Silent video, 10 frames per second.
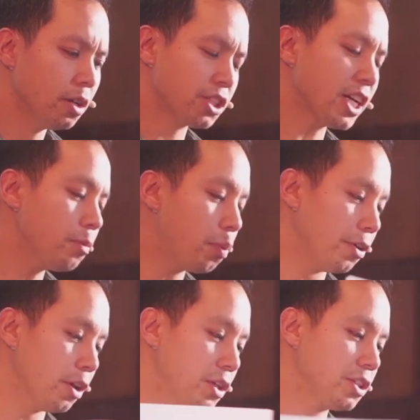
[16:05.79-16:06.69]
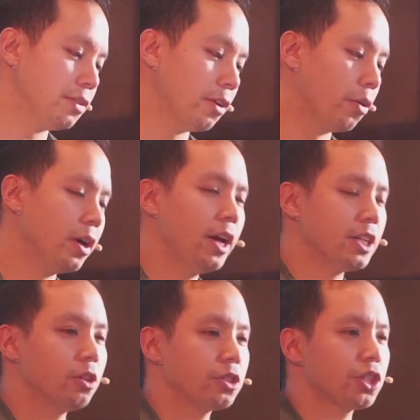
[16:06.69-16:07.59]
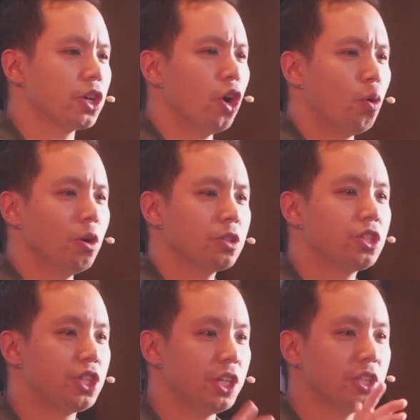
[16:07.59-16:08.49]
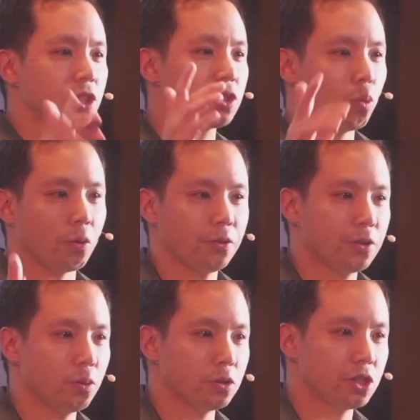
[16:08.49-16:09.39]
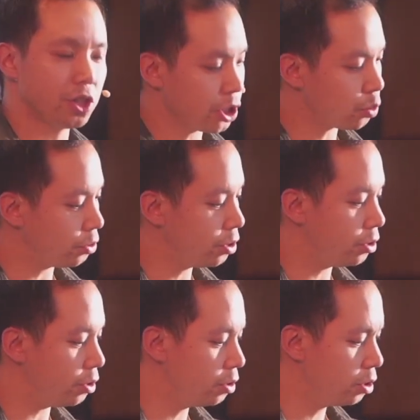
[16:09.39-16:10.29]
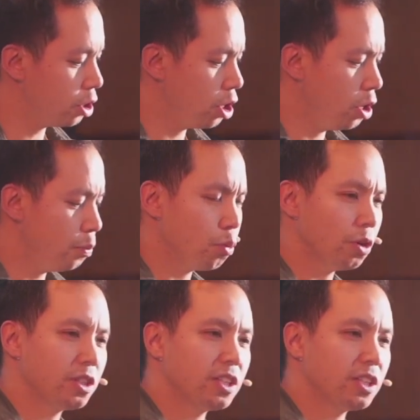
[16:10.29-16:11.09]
The second point that we see, though, is not just what does Jesus want? What does Jesus want to do? But what